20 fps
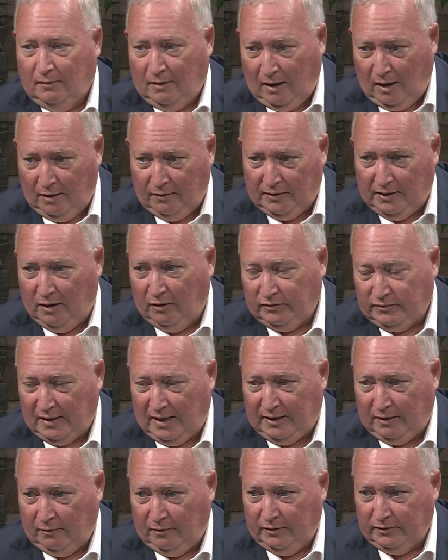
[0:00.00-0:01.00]
on the
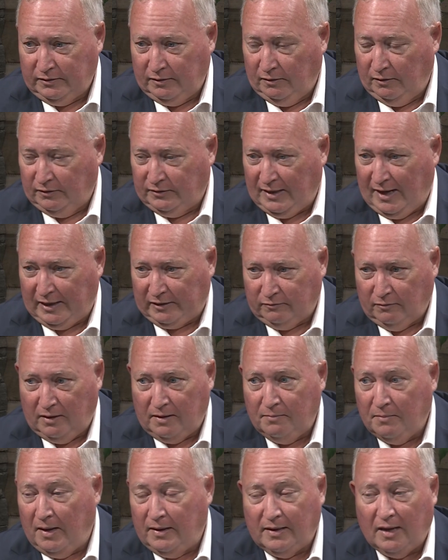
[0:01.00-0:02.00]
outside areas, so the tax
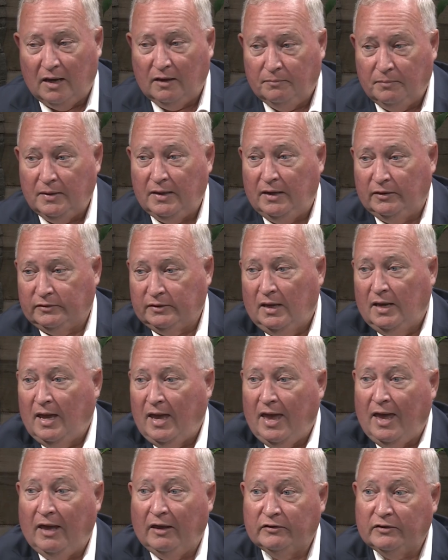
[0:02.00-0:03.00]
rate may not be
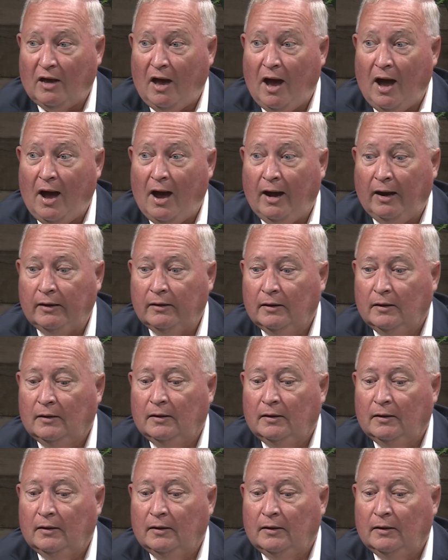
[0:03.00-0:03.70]
as high.